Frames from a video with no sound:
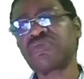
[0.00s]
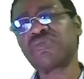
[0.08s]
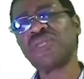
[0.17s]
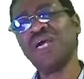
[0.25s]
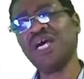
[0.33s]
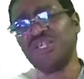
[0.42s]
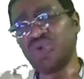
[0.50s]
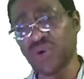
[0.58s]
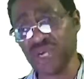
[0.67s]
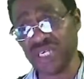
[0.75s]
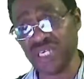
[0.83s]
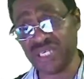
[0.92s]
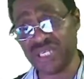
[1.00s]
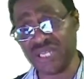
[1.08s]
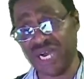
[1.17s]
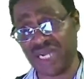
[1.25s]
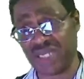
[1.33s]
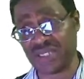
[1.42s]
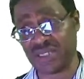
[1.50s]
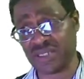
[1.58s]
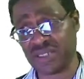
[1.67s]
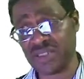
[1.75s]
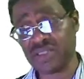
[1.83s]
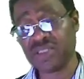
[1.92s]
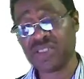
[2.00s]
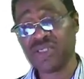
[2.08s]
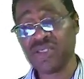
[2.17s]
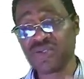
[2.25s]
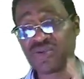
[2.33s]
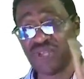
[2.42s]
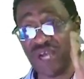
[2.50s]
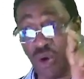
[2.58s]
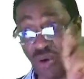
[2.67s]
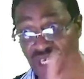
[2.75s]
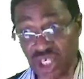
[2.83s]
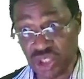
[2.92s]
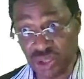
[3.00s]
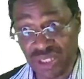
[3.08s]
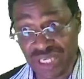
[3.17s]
and you credit the asset. So the condition